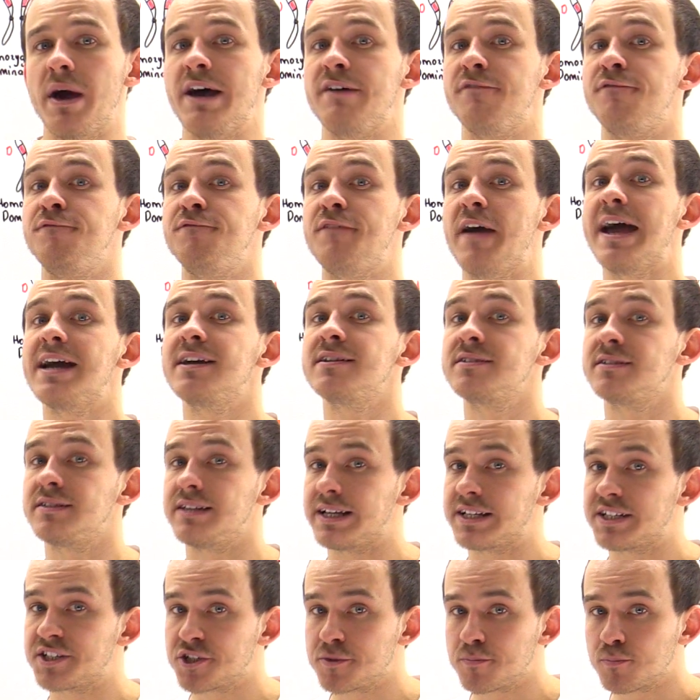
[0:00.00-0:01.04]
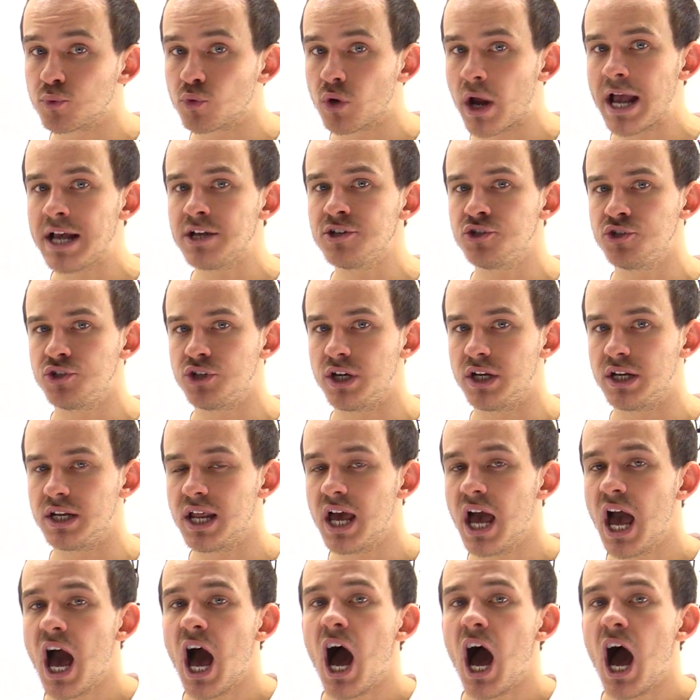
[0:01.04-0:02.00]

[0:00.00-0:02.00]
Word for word: affects the expression